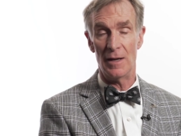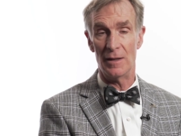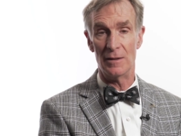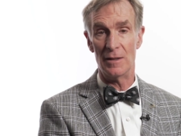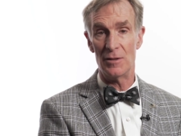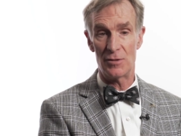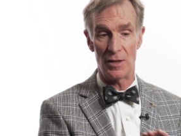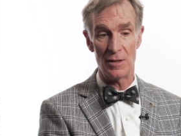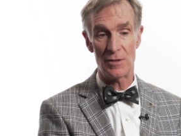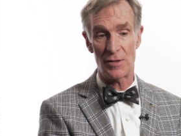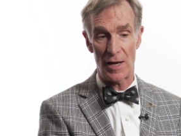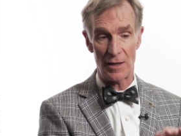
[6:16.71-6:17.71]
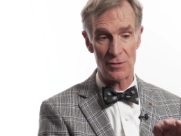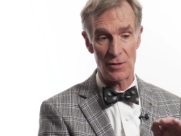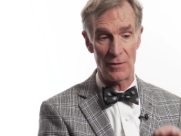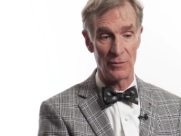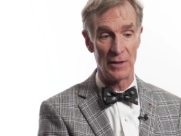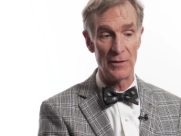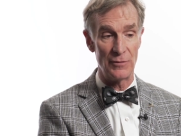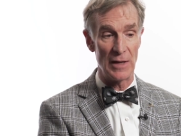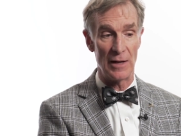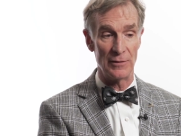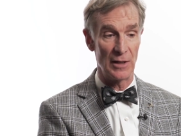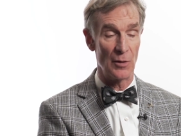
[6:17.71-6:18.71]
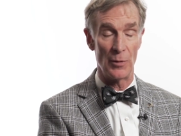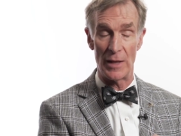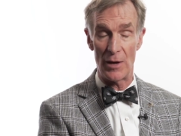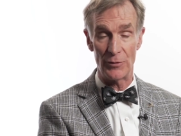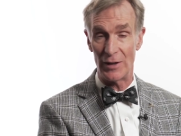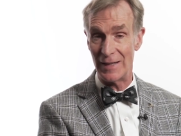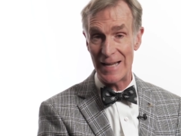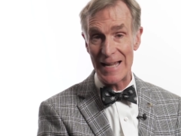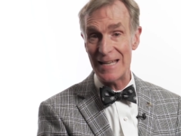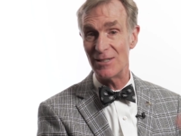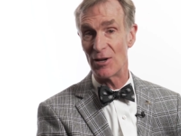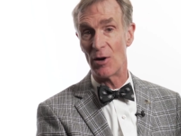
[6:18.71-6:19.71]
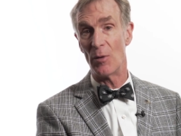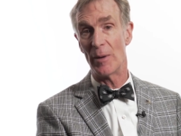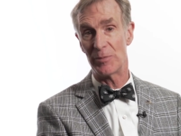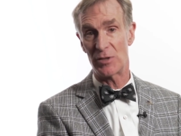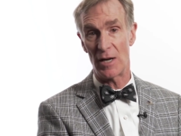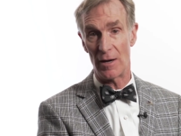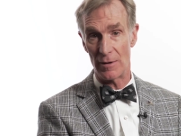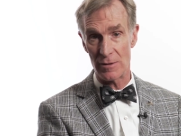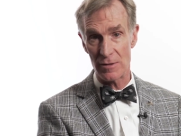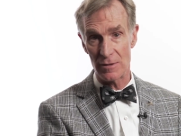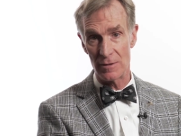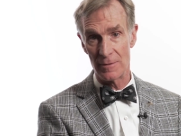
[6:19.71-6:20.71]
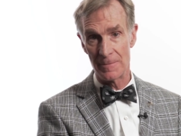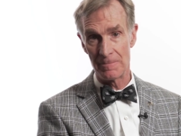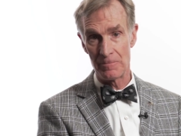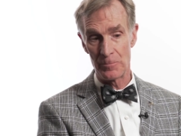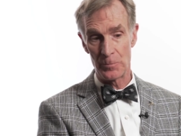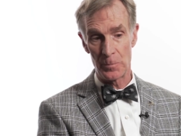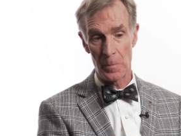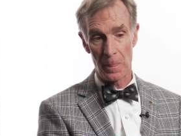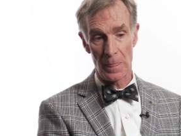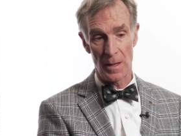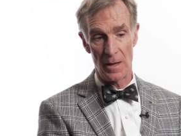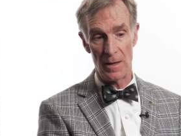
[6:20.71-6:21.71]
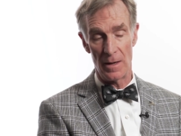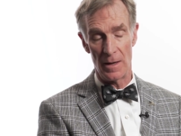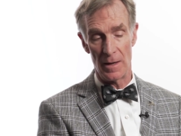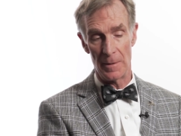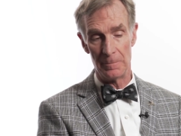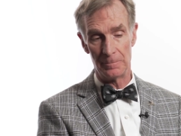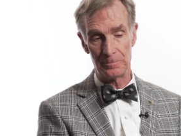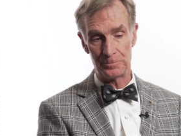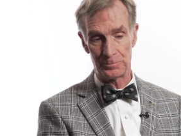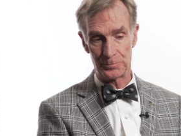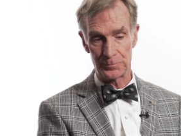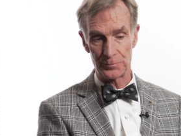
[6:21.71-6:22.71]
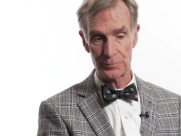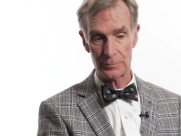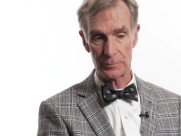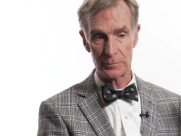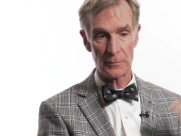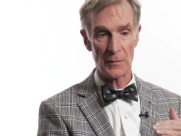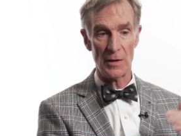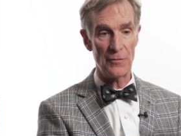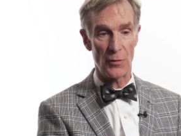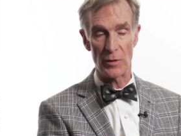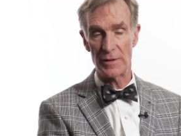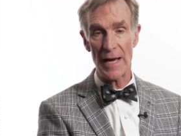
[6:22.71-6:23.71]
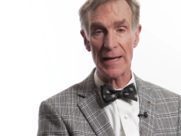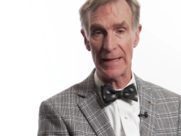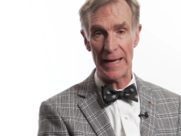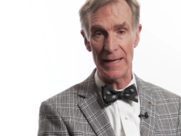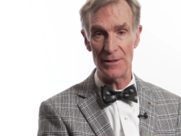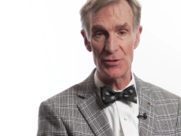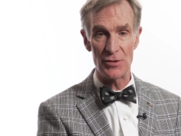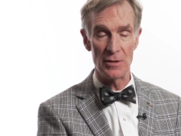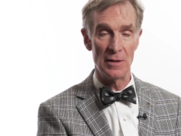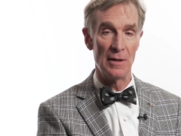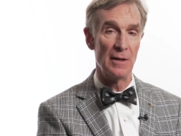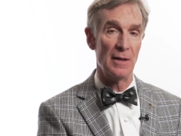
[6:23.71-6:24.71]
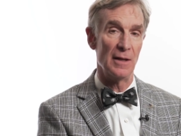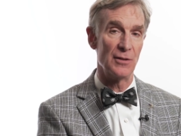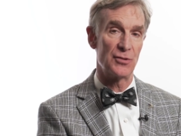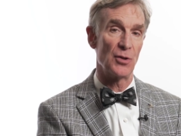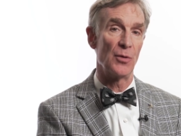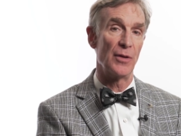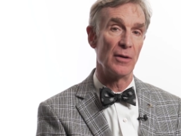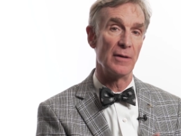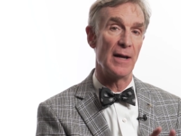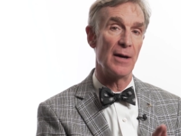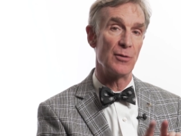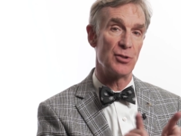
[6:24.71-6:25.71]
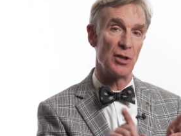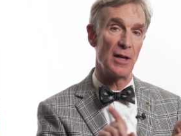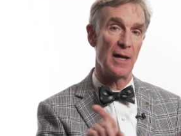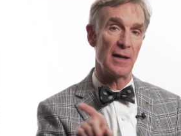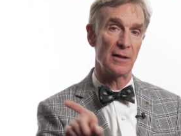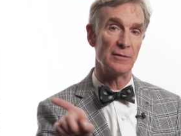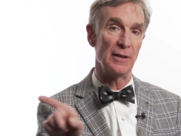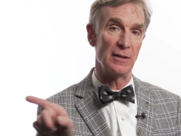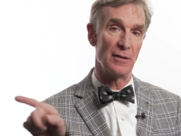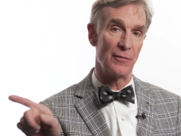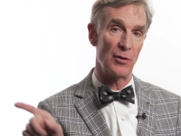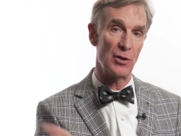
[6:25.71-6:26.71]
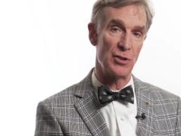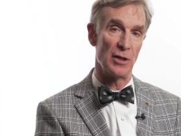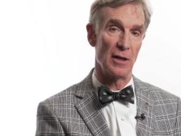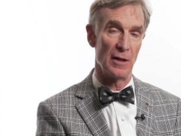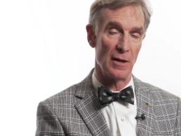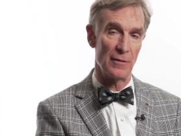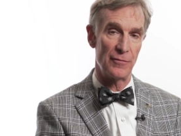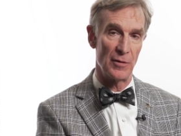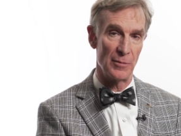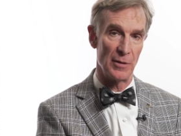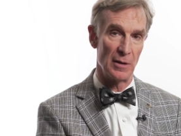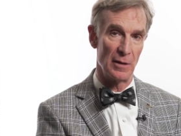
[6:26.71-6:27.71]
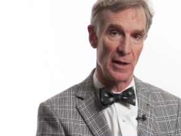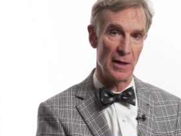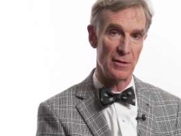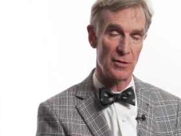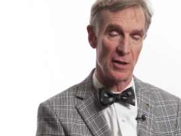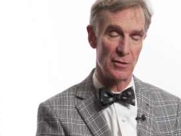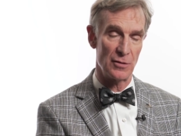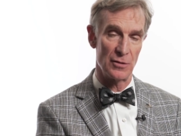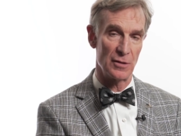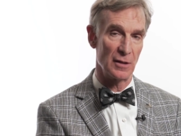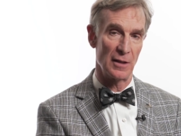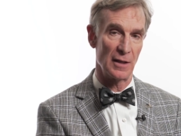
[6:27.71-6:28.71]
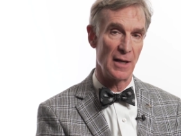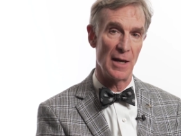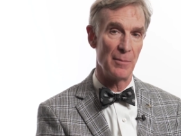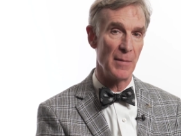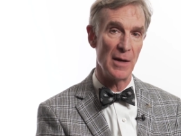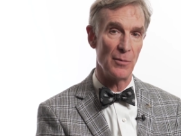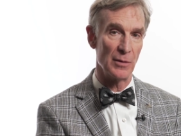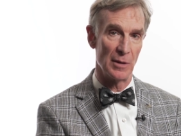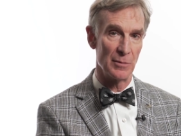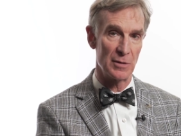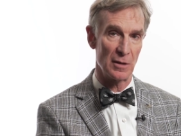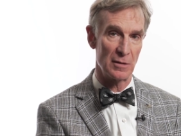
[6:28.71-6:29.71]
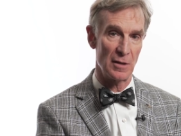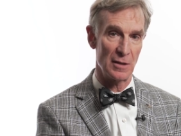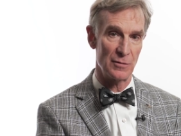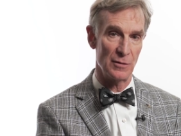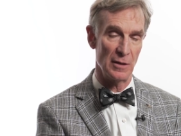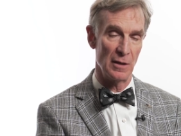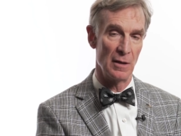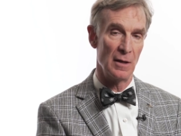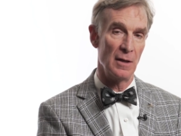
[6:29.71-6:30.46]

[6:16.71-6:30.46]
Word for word: And these insects have lived down there without the need to go upstairs um, for decades. And so they're now genetically divergent enough from their ancestors that they can't mate with them successfully.